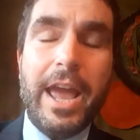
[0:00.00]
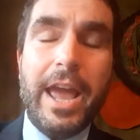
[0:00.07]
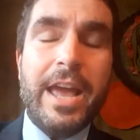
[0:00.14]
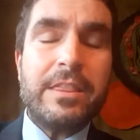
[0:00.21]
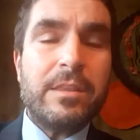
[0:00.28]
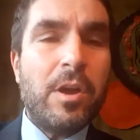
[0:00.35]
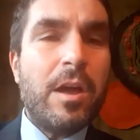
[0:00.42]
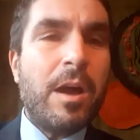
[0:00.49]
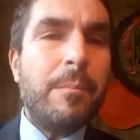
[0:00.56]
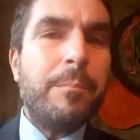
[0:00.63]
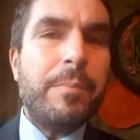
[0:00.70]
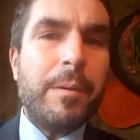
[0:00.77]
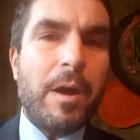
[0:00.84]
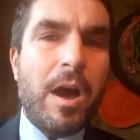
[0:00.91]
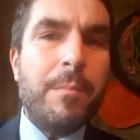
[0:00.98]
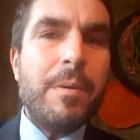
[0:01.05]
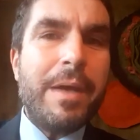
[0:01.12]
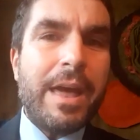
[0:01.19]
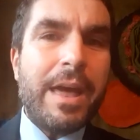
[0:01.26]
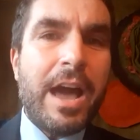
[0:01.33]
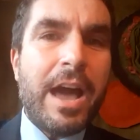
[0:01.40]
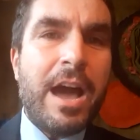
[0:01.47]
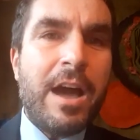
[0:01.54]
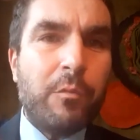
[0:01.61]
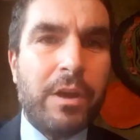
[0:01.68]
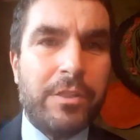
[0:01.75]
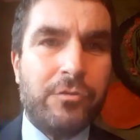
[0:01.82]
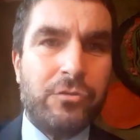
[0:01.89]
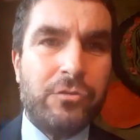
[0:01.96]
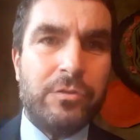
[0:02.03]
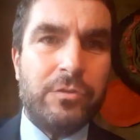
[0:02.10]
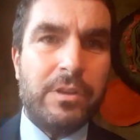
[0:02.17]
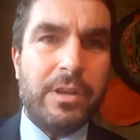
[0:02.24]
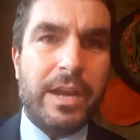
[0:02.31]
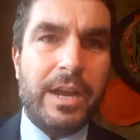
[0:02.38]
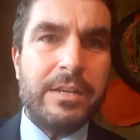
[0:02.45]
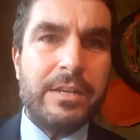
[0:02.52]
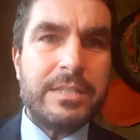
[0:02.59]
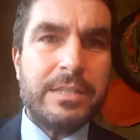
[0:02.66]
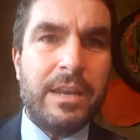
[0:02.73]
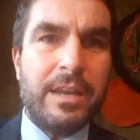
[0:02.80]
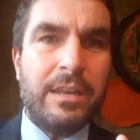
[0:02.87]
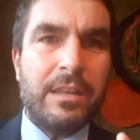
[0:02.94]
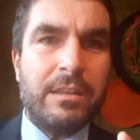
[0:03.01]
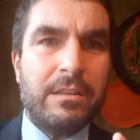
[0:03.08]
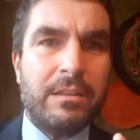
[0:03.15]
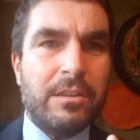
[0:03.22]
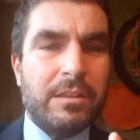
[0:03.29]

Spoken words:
at the moment, I'm about halfway through understanding